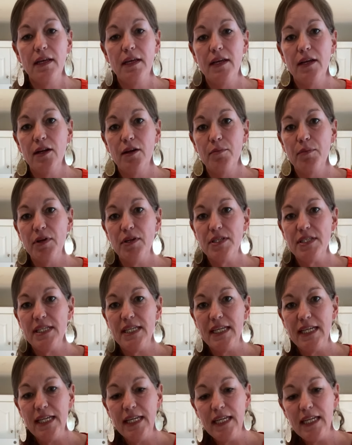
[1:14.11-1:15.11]
Get our
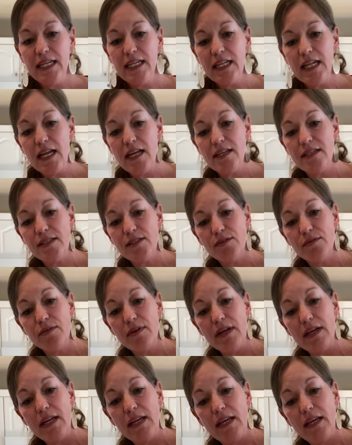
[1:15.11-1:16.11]
martini glass
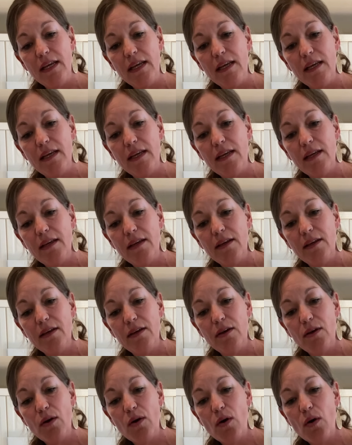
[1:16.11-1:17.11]
ready.
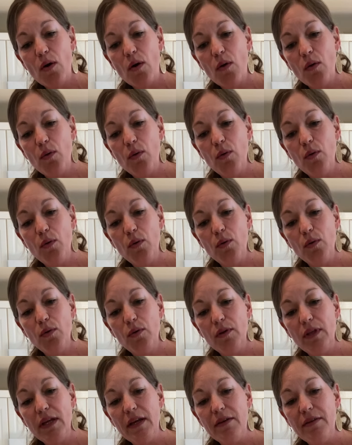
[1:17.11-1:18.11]
Ooh,
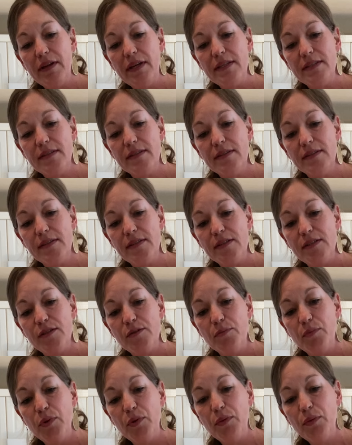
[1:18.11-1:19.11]
look how nice and
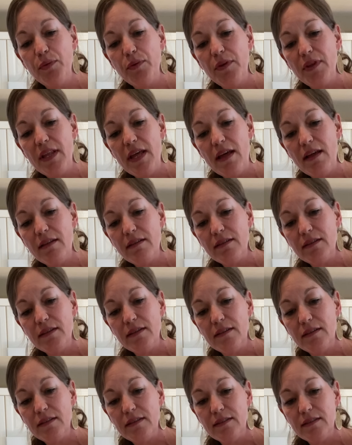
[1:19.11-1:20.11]
smooth that
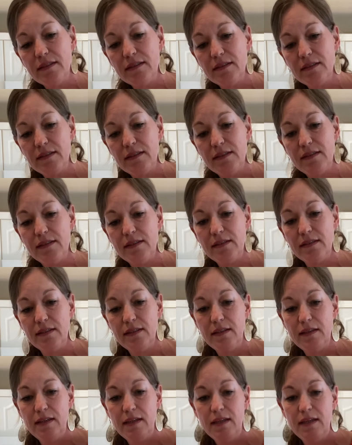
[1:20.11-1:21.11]
looks.
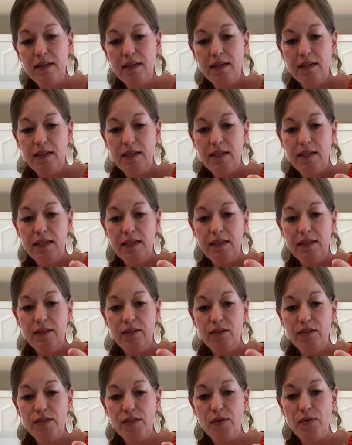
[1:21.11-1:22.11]
It
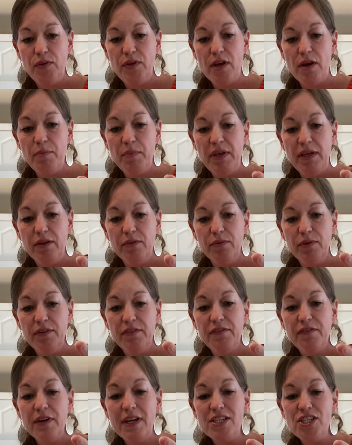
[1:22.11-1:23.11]
looks so yummy and
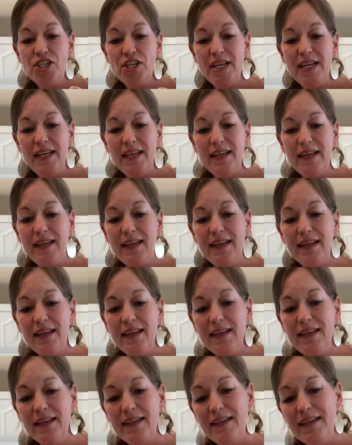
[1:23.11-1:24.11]

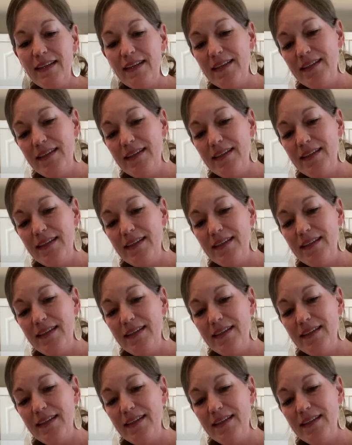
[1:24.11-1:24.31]
refreshing.